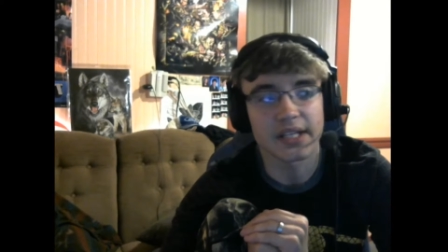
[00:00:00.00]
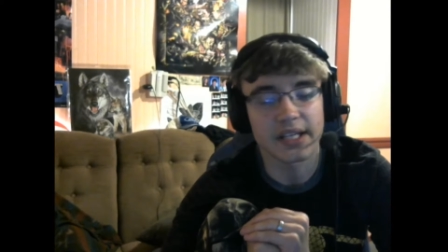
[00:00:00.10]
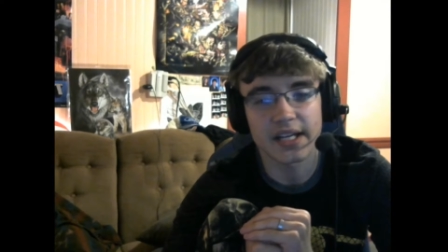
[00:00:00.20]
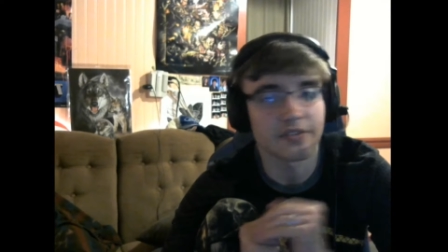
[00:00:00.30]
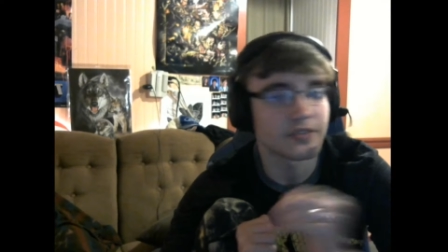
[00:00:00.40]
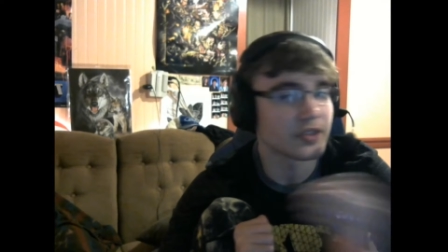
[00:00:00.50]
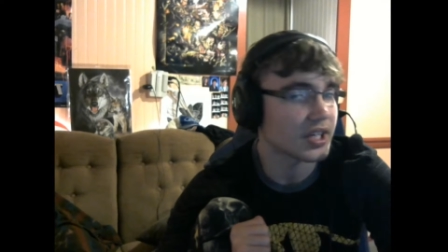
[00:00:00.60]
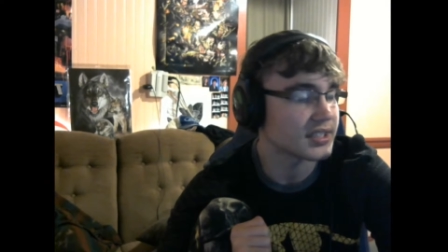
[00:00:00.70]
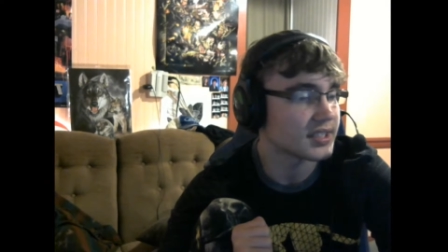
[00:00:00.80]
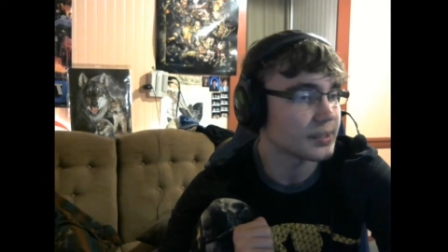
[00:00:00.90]
And if you
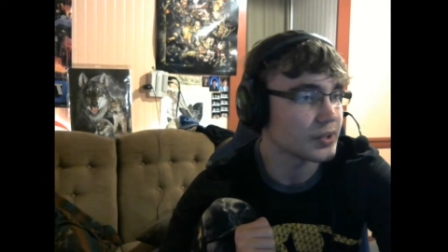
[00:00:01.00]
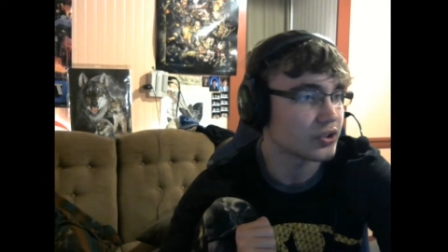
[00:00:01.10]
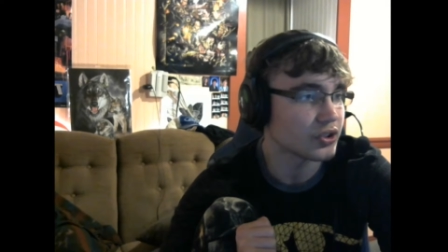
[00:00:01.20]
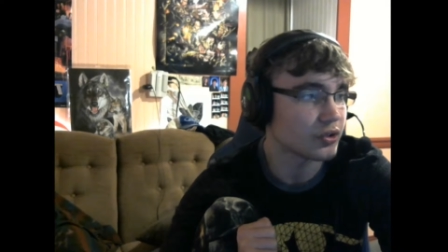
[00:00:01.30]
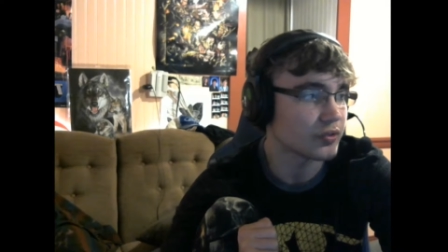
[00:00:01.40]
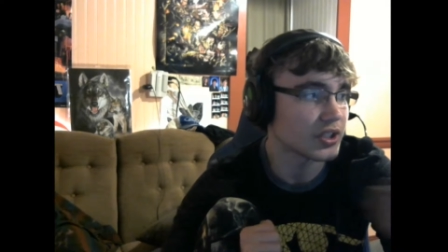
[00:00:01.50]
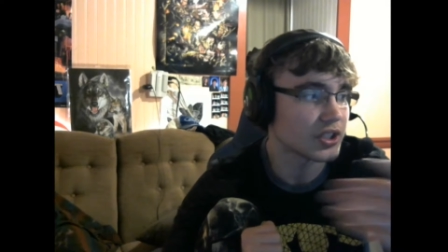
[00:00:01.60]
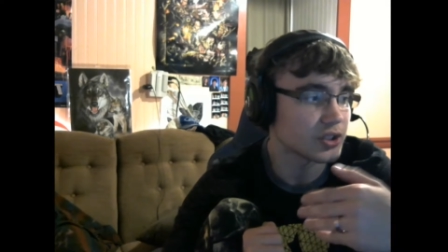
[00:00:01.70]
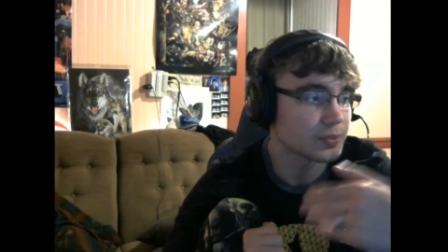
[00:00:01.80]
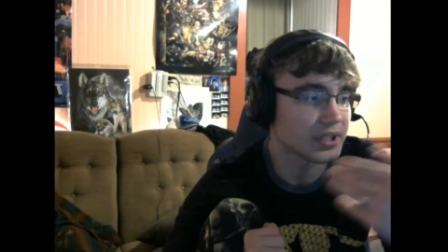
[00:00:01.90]
guys see me looking over here,
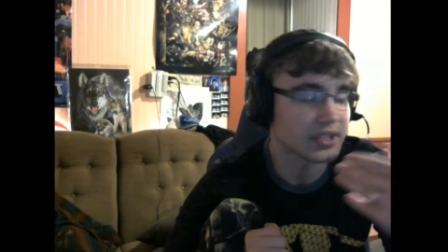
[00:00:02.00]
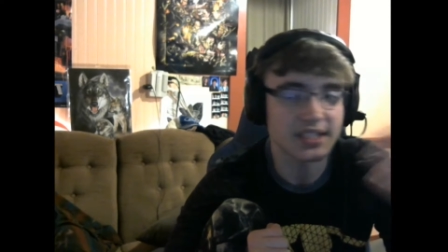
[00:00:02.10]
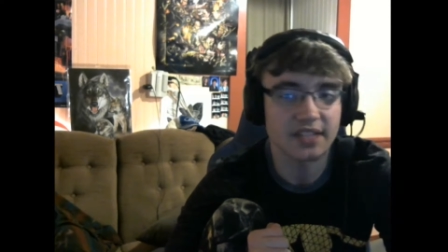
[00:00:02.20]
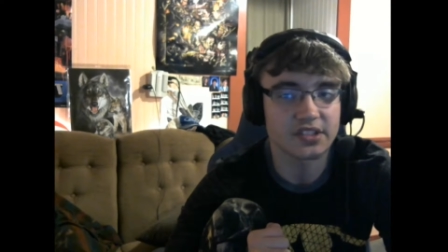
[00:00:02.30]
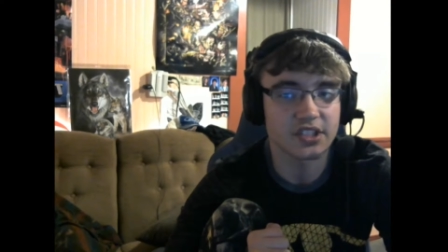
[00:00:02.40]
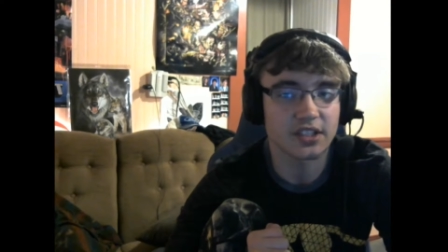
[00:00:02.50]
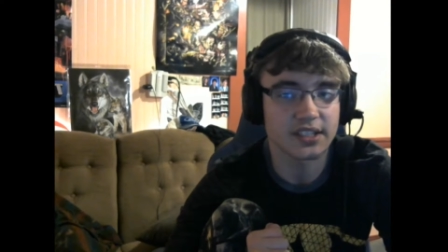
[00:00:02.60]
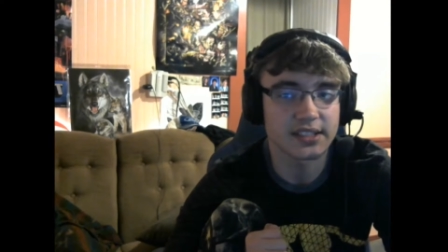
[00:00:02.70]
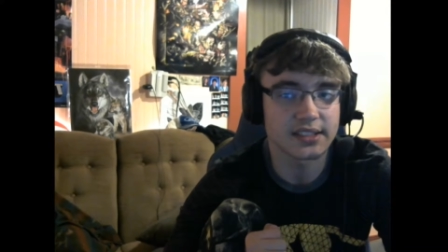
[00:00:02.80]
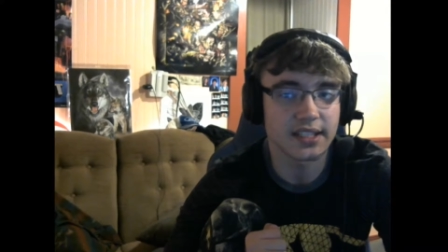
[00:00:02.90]
it's because I have The
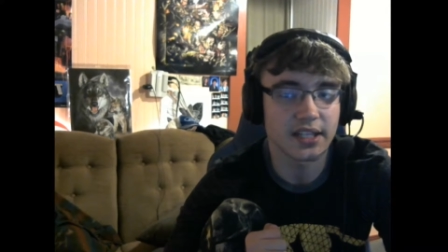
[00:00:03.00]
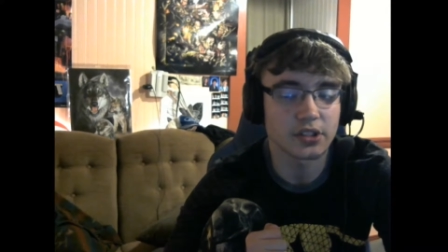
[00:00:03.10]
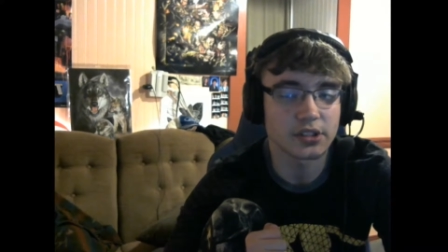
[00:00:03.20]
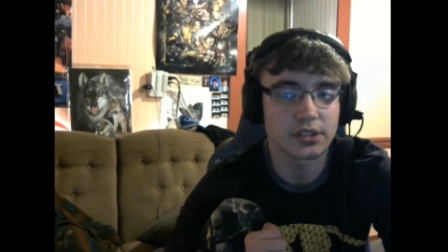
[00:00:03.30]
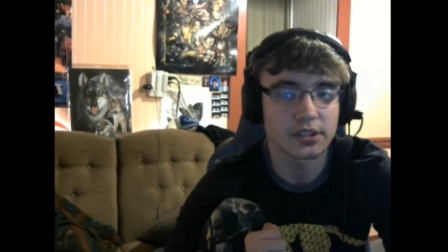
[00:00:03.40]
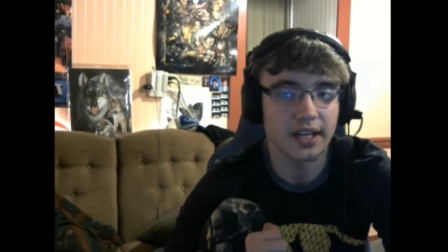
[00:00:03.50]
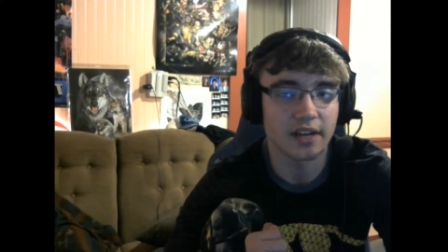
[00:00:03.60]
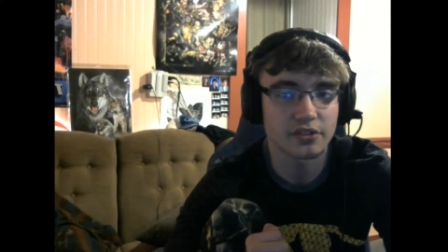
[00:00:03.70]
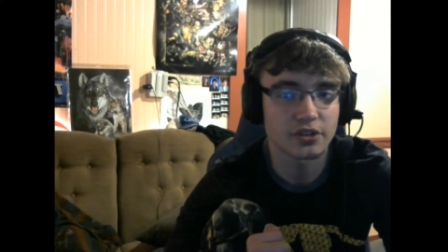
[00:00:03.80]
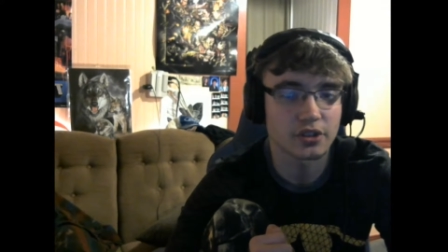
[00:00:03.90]
Talking Dead on
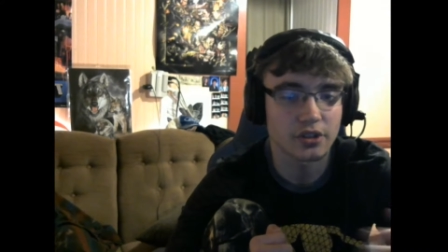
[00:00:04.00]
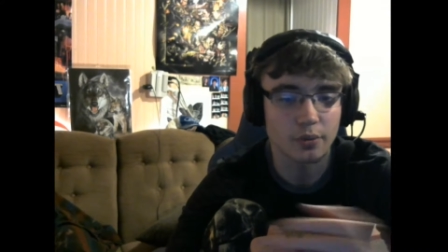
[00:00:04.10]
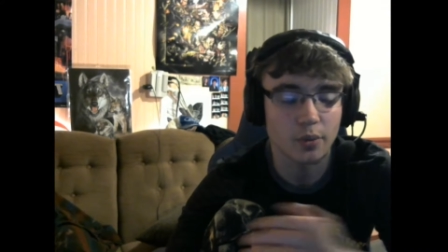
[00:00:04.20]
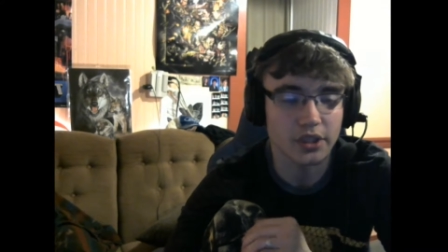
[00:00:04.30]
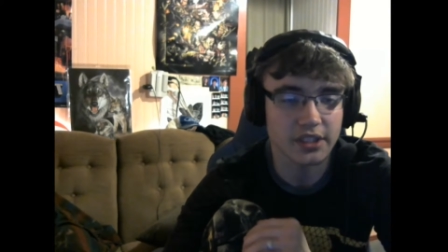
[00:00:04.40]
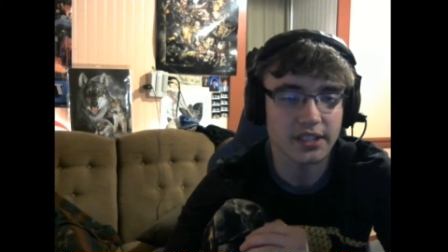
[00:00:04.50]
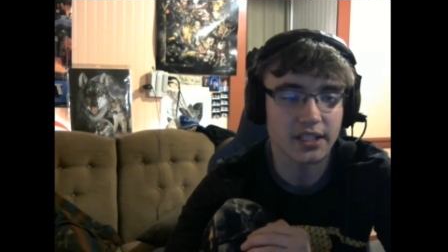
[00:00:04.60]
after The Walking Dead.